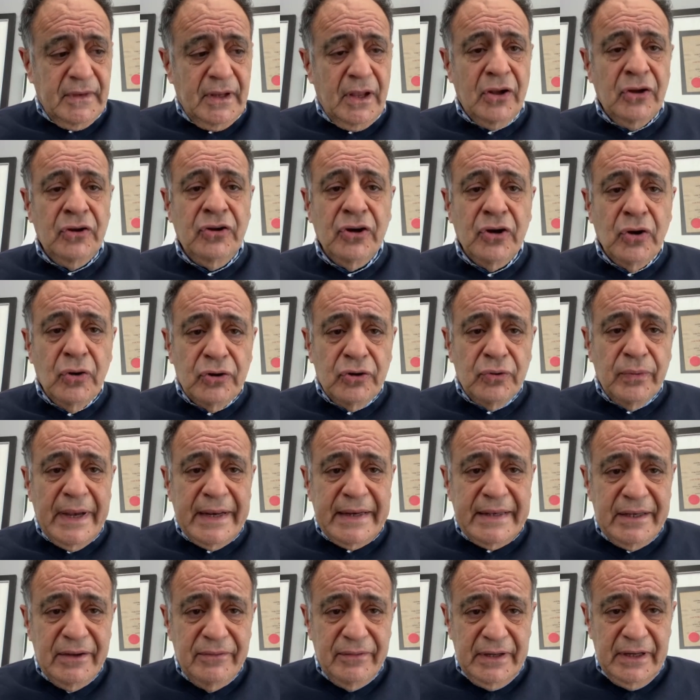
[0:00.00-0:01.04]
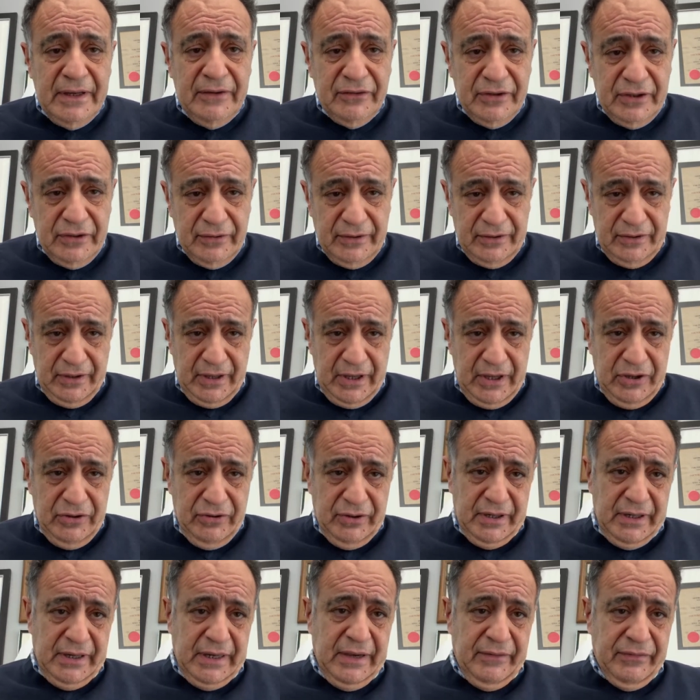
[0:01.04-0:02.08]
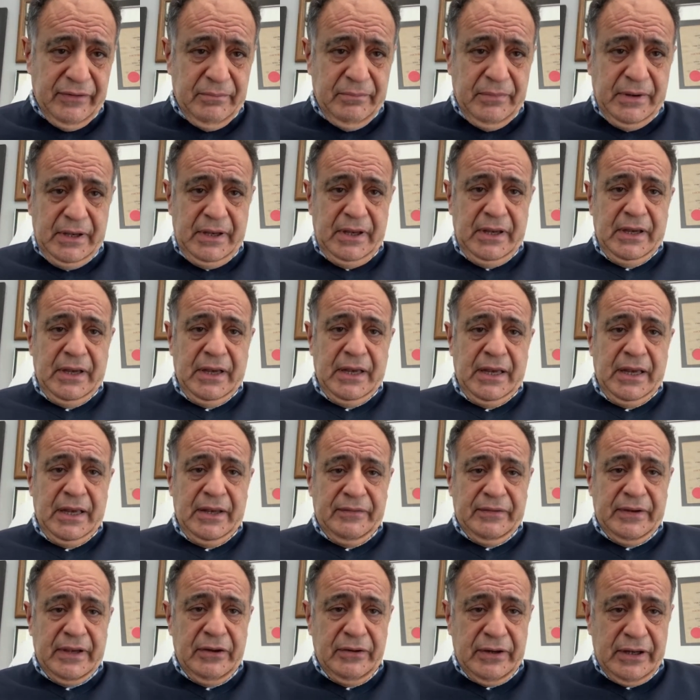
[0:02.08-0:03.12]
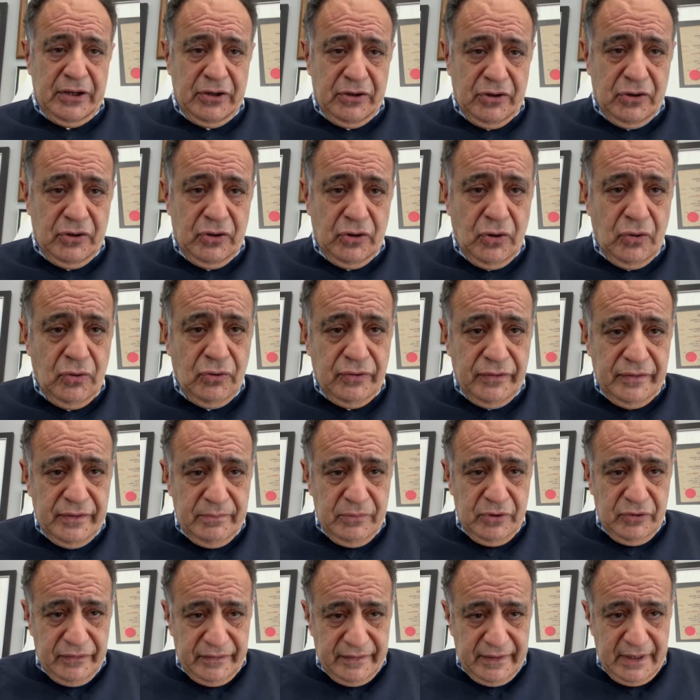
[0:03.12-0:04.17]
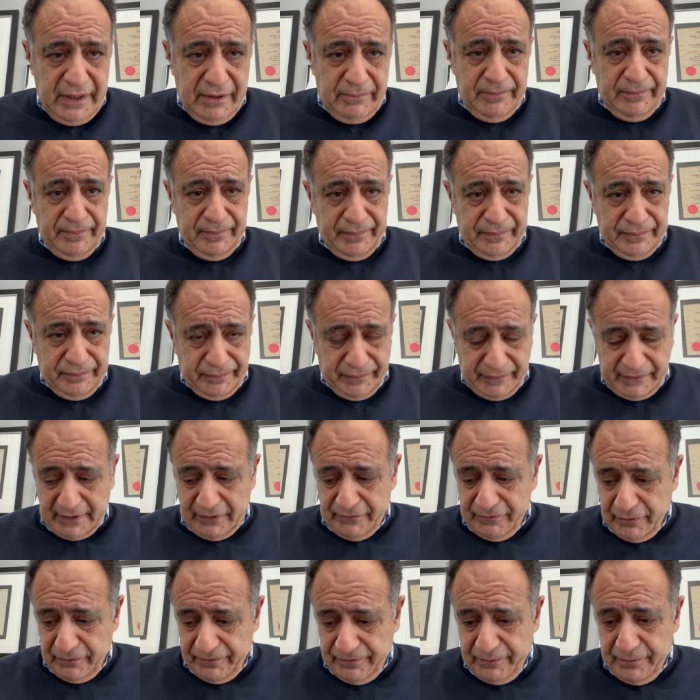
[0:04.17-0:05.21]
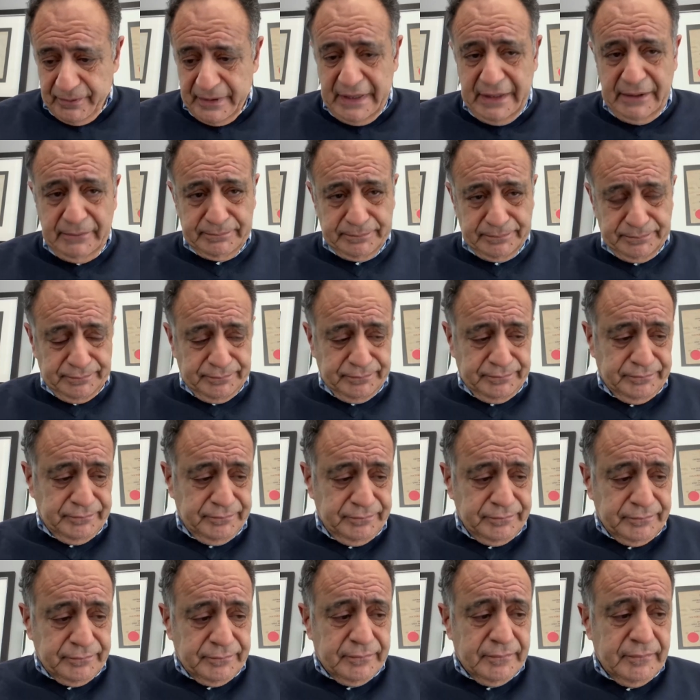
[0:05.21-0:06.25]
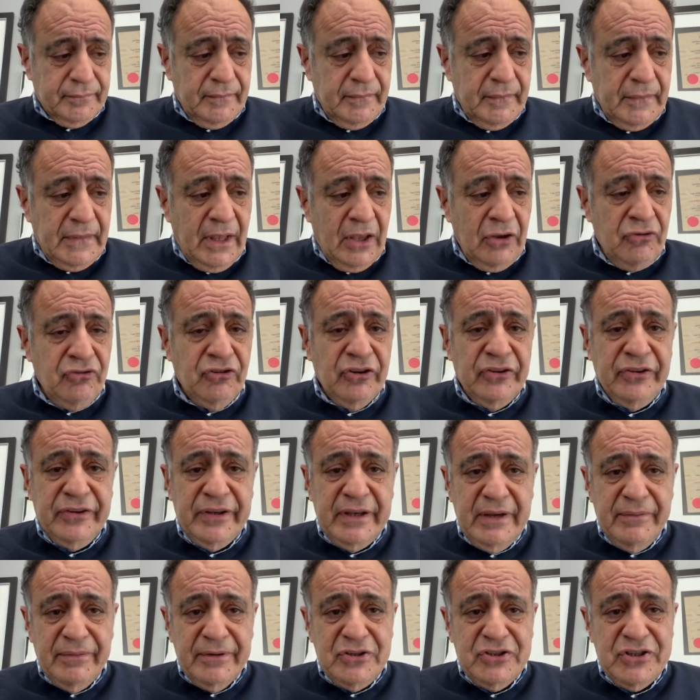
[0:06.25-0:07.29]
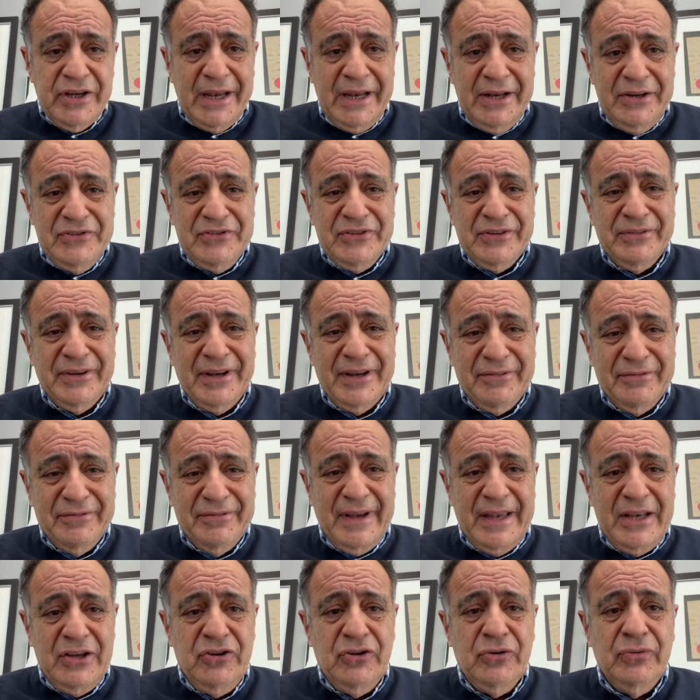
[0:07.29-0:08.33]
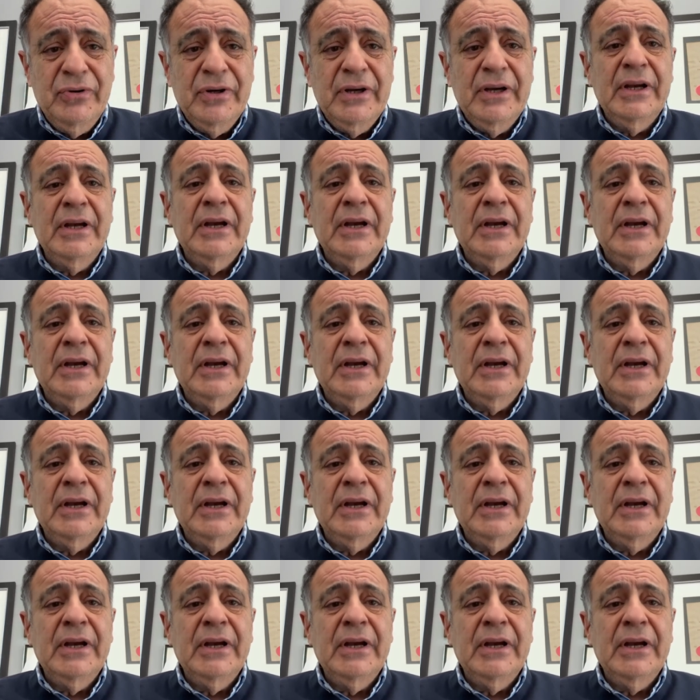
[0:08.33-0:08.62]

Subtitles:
to go to activities. You can give them, say, you can go to the museum for free just to give a change of venue,